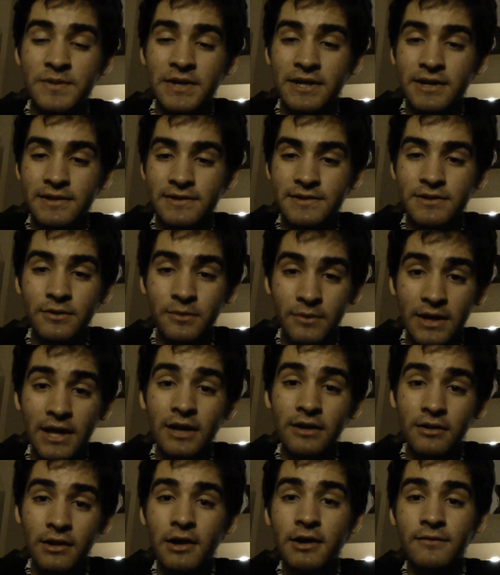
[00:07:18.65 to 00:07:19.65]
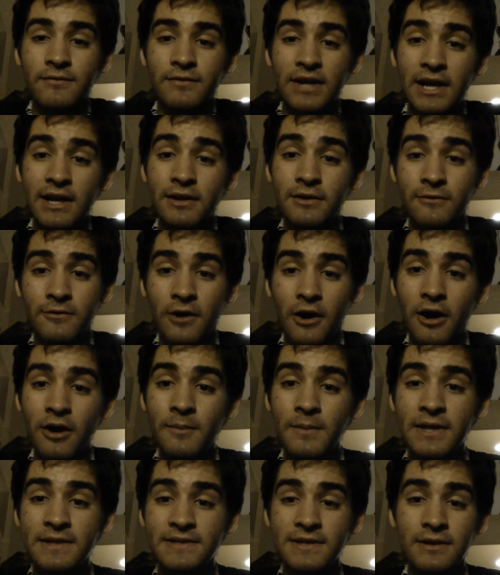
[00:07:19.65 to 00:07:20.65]
because you get a lot of negative
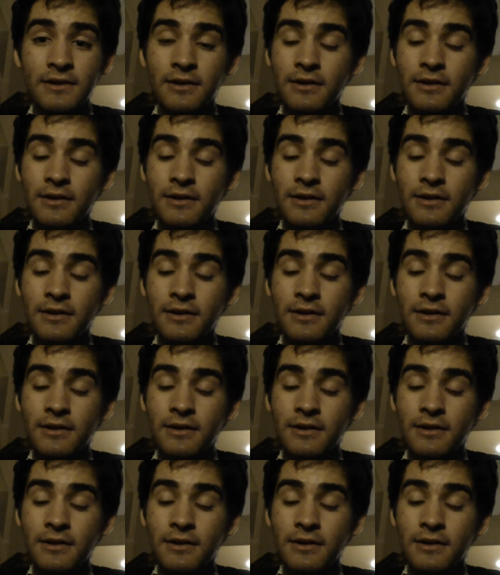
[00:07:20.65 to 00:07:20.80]
comments and